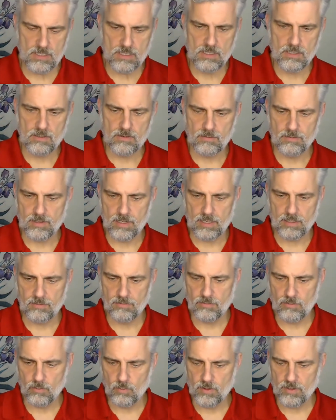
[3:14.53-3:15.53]
Okay,
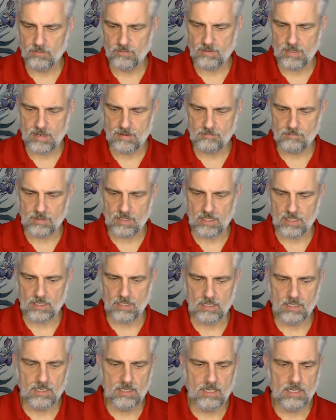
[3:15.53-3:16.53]
so what does that mean?
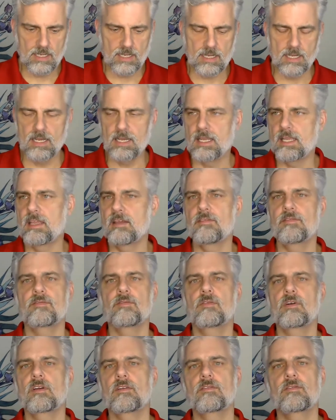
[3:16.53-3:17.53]
If
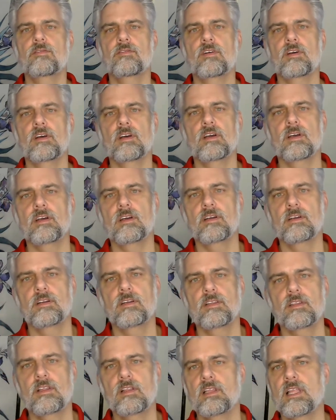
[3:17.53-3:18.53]
the
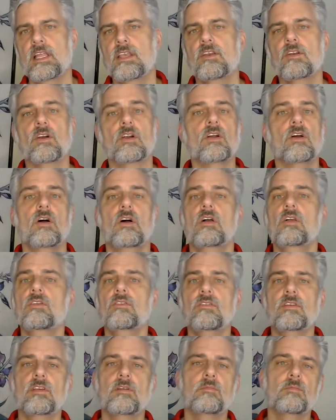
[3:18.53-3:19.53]
lender
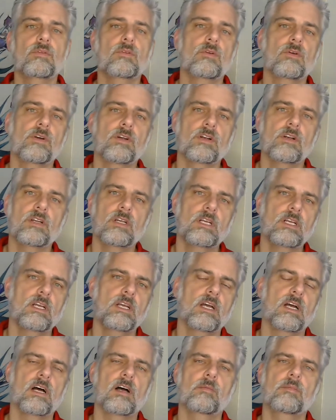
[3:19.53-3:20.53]
calls the employer
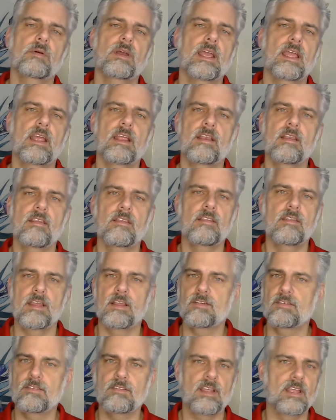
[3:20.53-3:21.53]
up and they
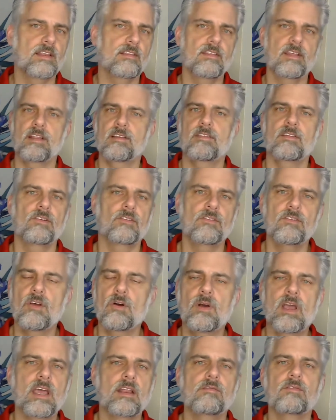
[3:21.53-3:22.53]
state that there's
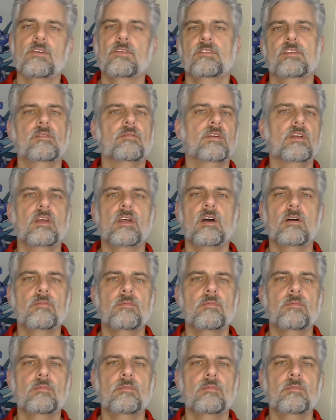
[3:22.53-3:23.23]
no adverse impact